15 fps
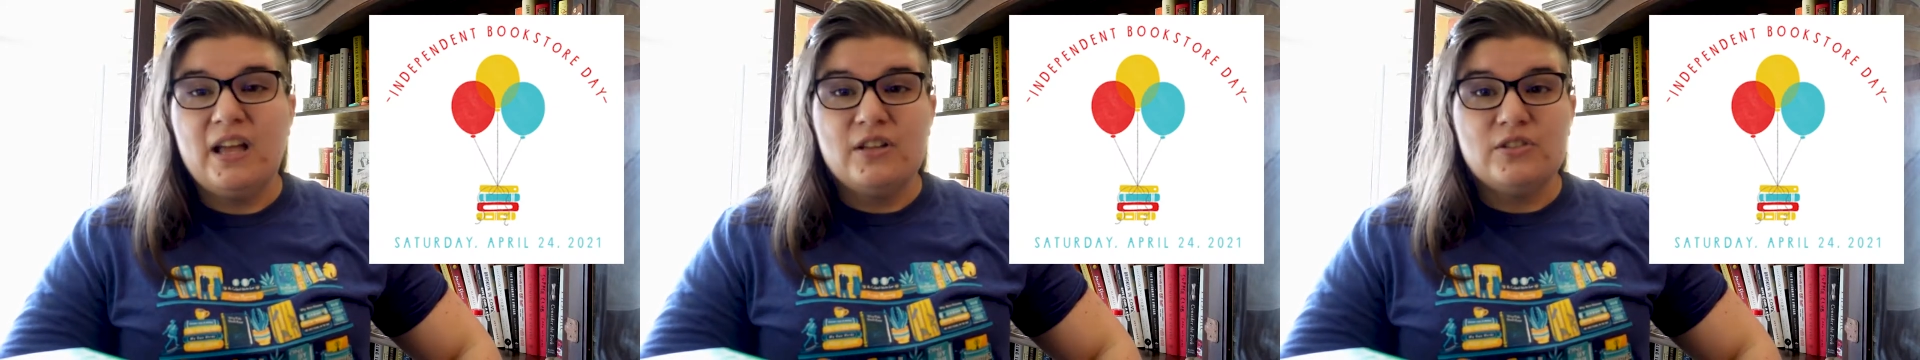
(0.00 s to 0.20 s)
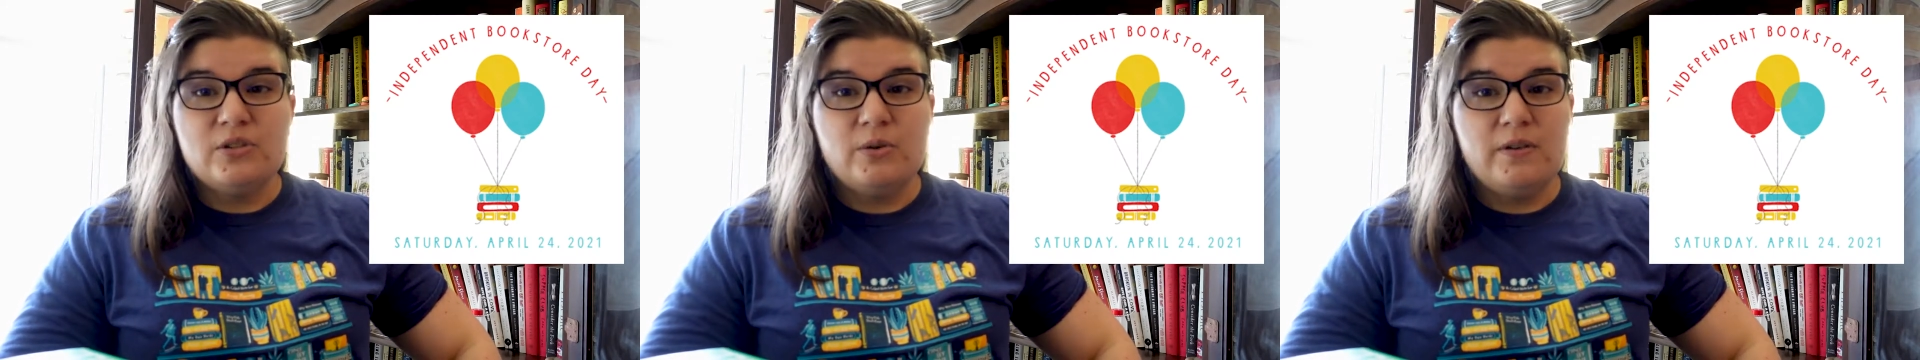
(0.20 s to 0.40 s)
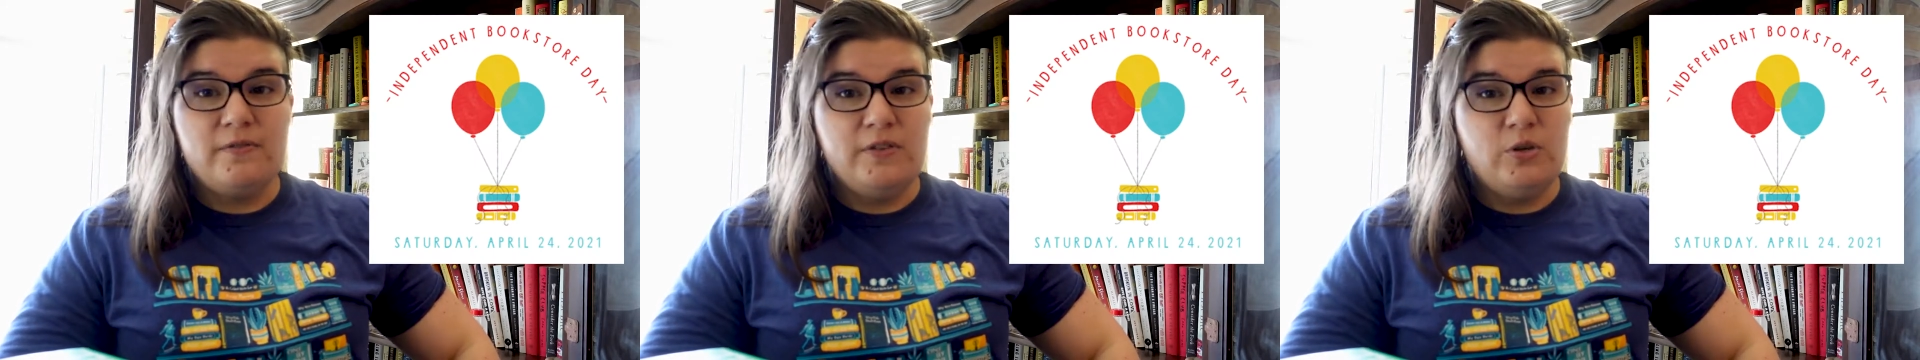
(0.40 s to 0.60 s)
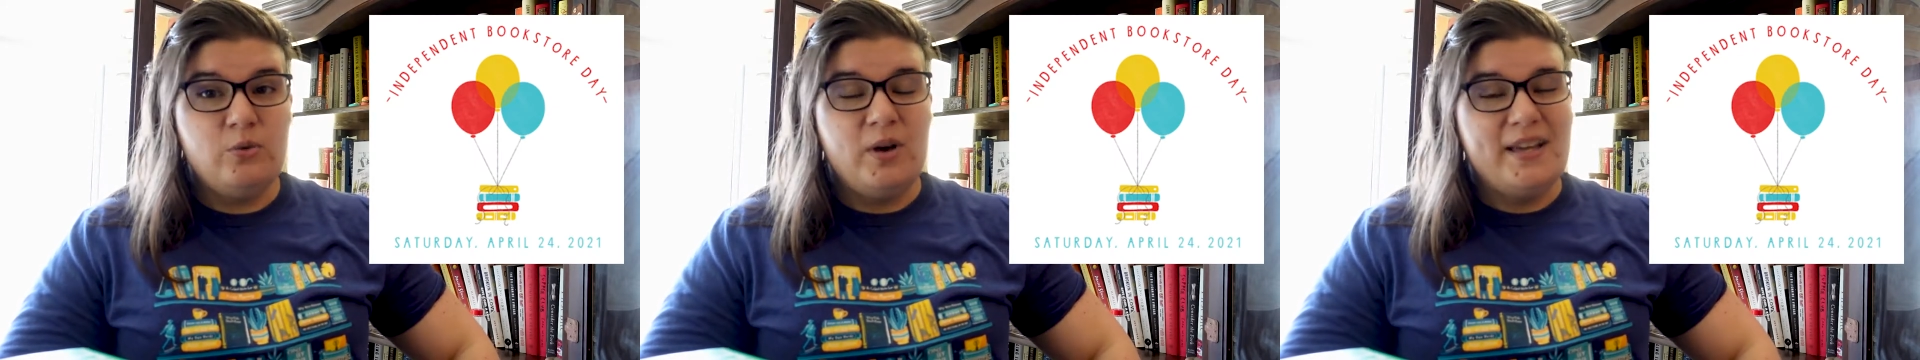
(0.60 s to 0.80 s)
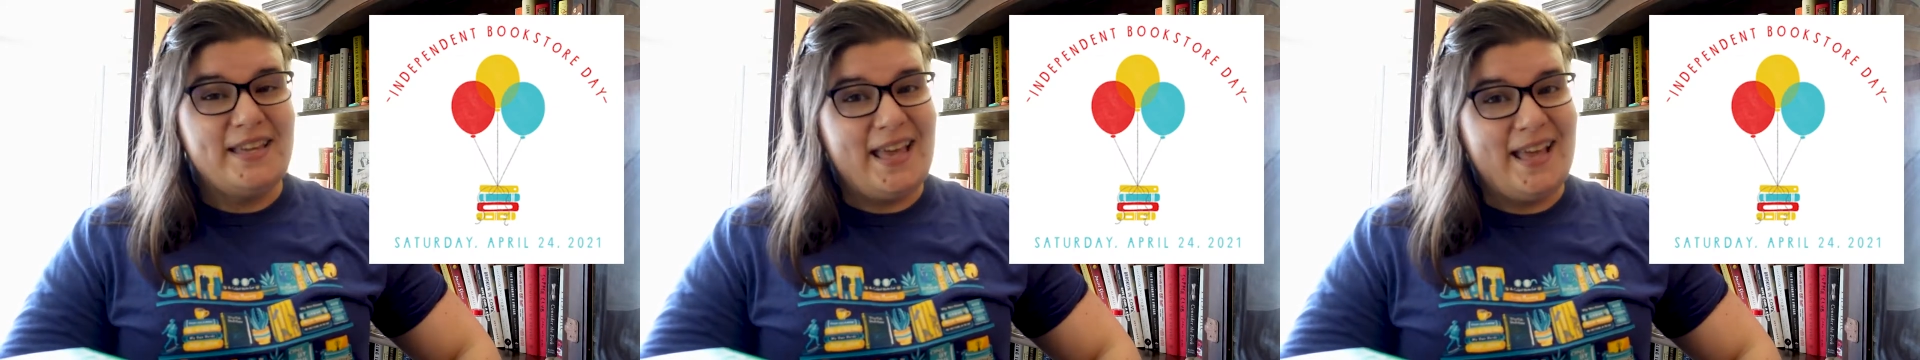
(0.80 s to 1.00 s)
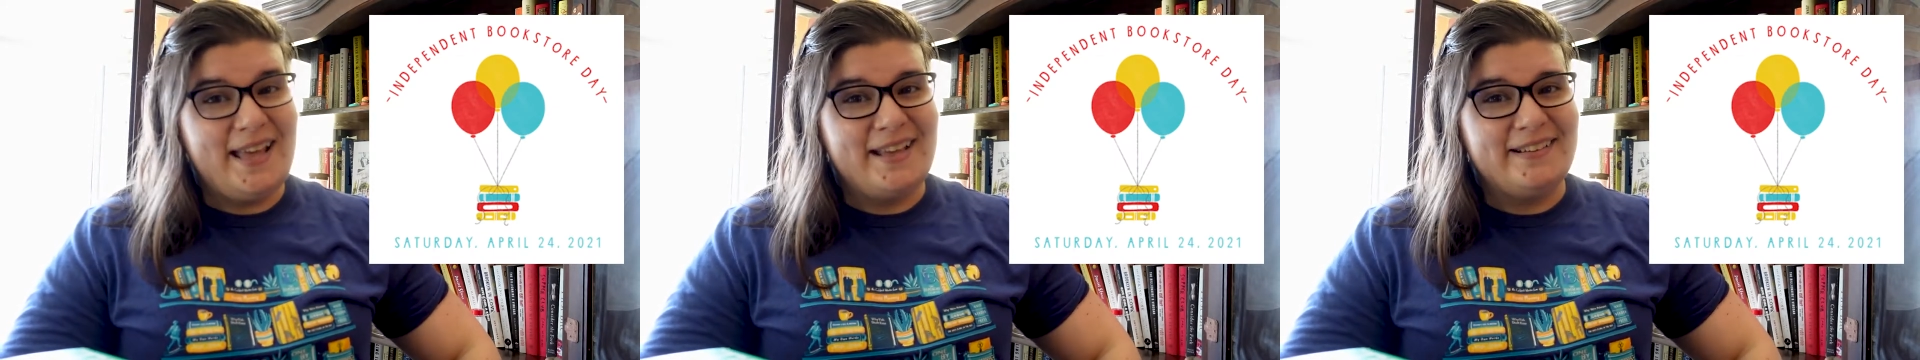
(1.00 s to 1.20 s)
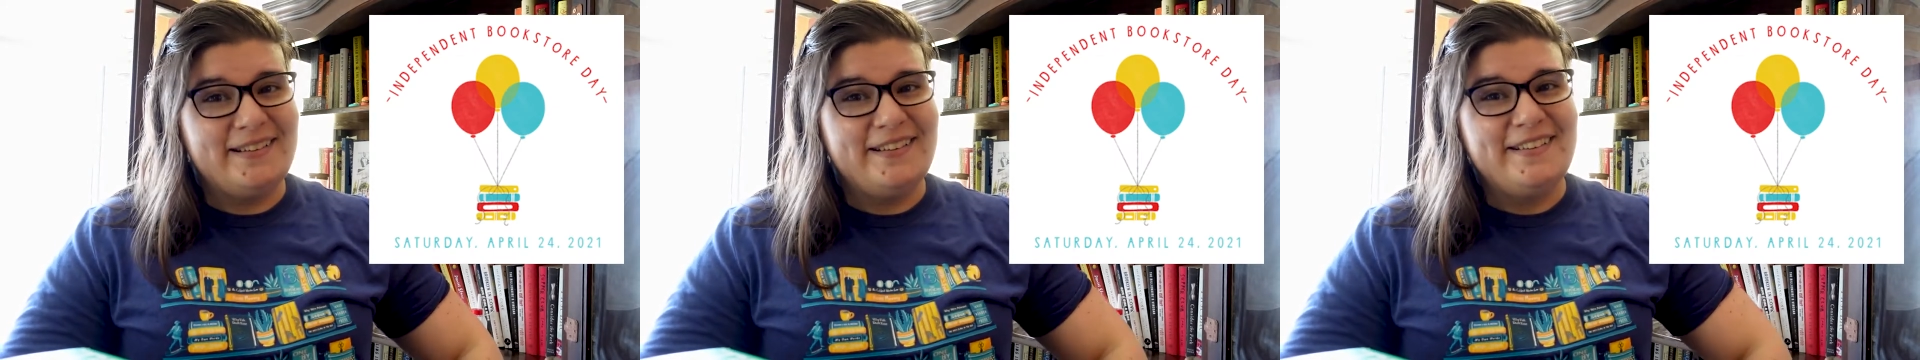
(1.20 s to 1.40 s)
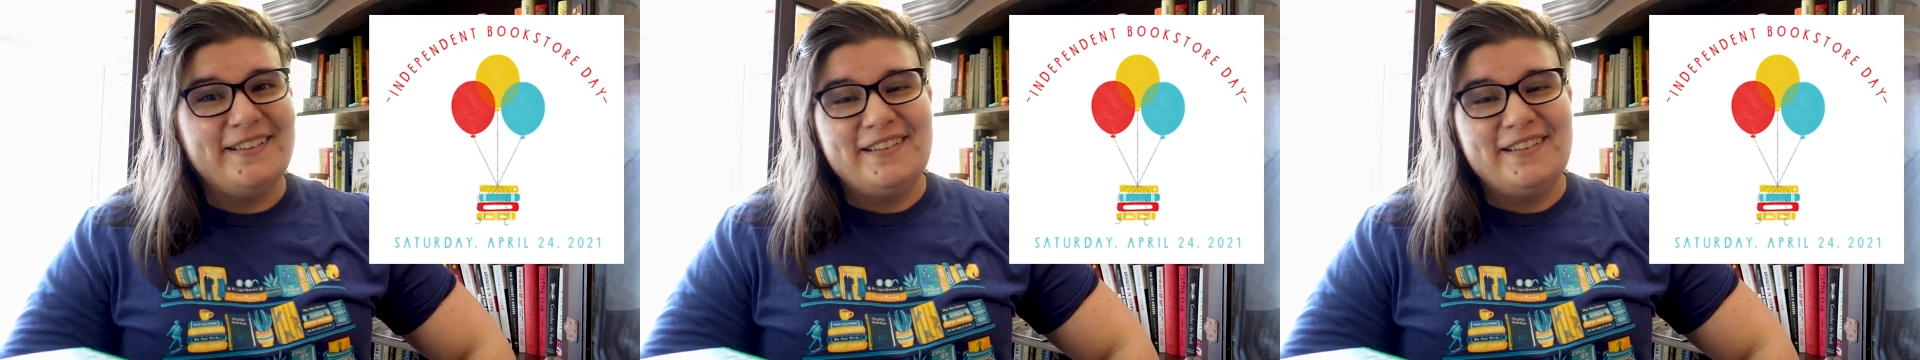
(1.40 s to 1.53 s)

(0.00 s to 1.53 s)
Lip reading: So if you can,